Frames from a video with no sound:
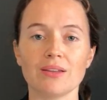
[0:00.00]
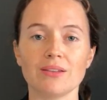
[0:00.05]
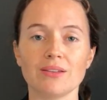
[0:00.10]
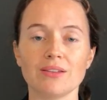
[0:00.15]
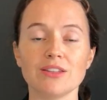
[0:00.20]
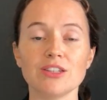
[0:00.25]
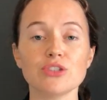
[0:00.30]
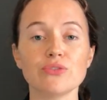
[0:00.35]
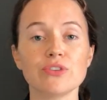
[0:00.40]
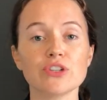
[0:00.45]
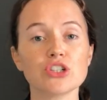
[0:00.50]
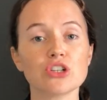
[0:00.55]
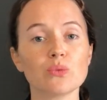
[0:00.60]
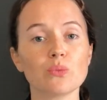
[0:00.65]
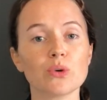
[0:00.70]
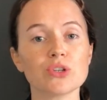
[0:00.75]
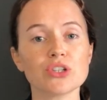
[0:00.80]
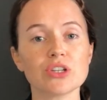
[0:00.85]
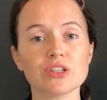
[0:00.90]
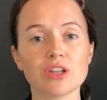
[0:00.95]
And this vision
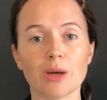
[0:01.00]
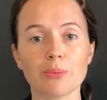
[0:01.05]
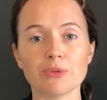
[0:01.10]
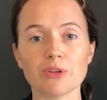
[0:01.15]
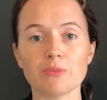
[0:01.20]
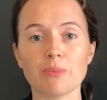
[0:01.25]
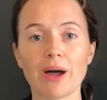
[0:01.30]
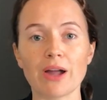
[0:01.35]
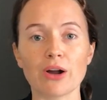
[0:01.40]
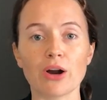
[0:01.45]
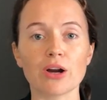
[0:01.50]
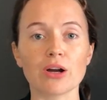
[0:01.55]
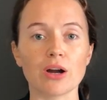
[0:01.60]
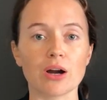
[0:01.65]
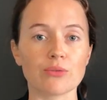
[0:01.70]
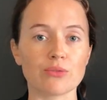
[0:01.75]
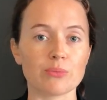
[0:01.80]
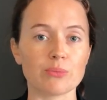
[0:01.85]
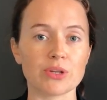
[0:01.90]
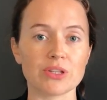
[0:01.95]
was adopted by our
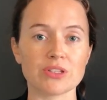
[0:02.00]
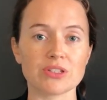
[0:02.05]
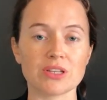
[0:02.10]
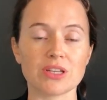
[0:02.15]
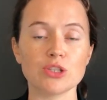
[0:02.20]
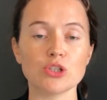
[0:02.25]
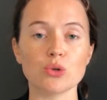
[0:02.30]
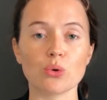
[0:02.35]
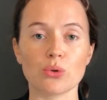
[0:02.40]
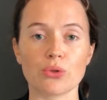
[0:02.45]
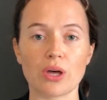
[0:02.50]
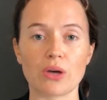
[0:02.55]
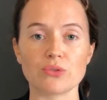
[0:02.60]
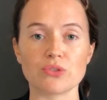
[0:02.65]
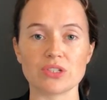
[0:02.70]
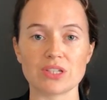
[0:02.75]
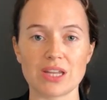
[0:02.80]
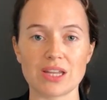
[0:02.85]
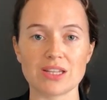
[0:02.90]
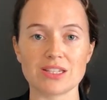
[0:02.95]
government in
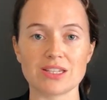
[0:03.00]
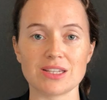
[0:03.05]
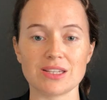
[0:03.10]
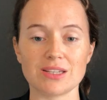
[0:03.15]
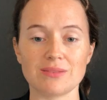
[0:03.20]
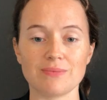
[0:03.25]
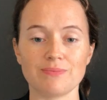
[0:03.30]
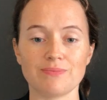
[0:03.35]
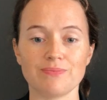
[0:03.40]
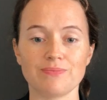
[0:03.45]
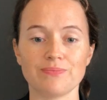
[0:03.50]
2018.